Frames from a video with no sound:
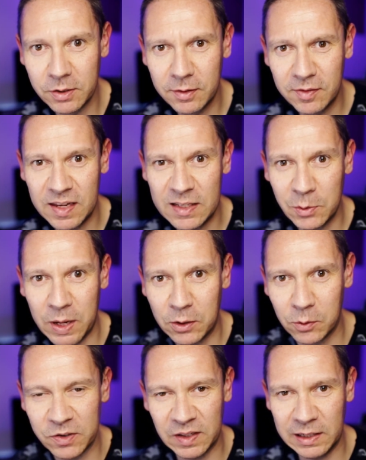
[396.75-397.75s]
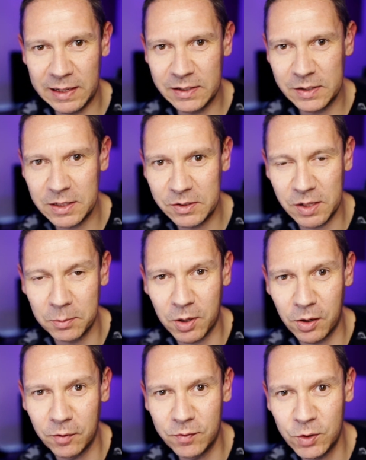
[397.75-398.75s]
thing to add onto the list is some
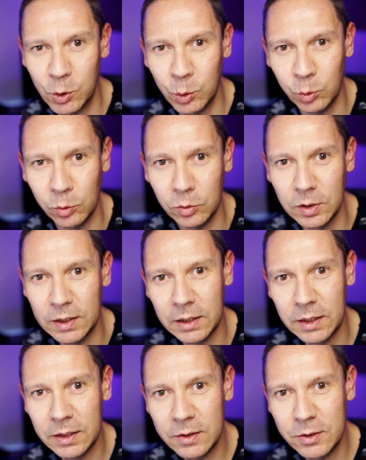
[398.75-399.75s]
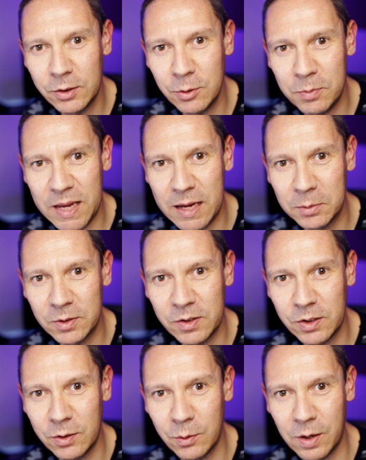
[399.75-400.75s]
kind of tool to be able
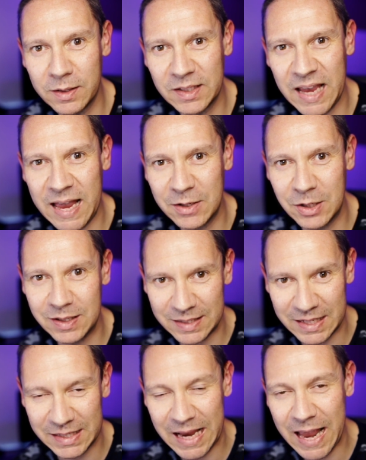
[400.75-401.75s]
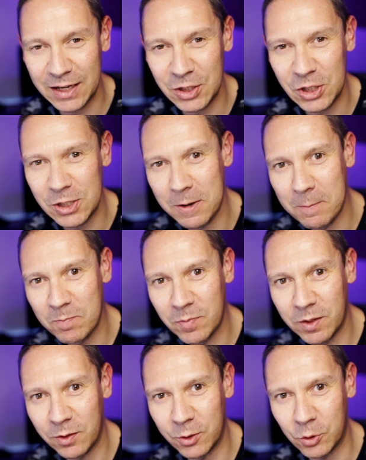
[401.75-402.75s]
to attach and detach
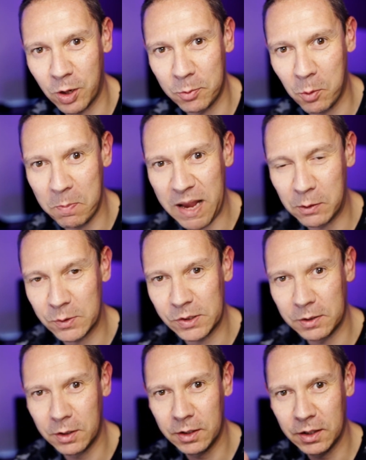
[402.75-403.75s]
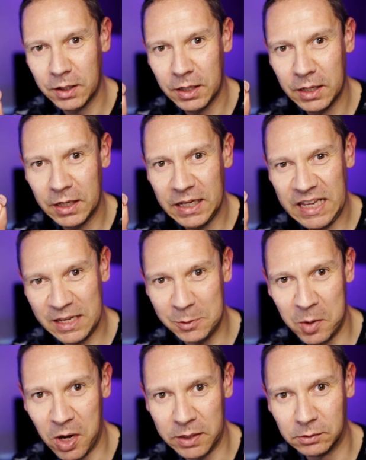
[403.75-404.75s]
the tripod mount. Here's
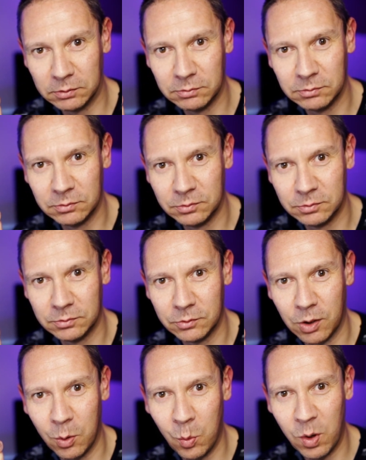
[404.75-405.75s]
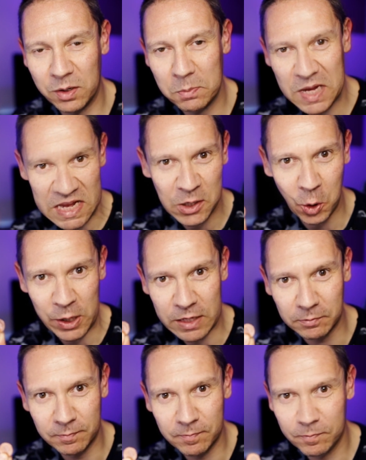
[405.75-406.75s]
mine, a 1p coin,
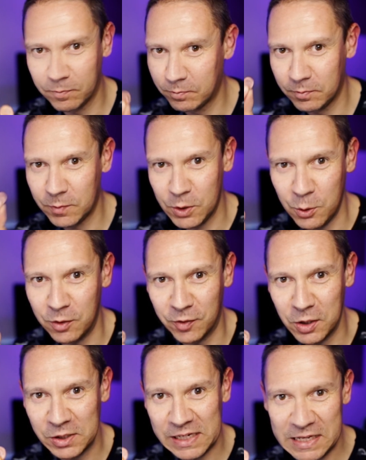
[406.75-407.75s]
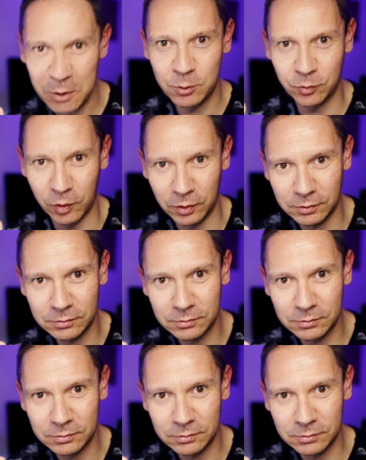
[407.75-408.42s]
universally useful.